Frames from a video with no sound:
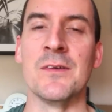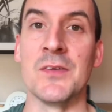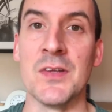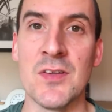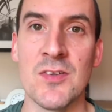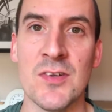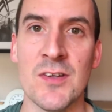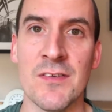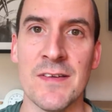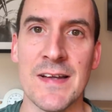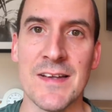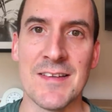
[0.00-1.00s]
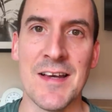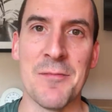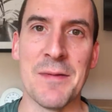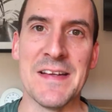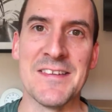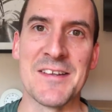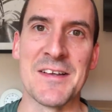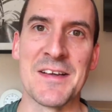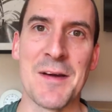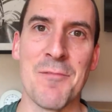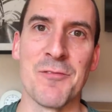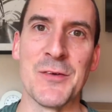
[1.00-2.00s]
not necessarily that's how many's going to
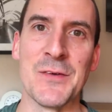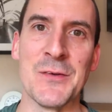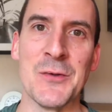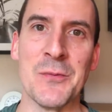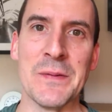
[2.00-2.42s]
come through the door.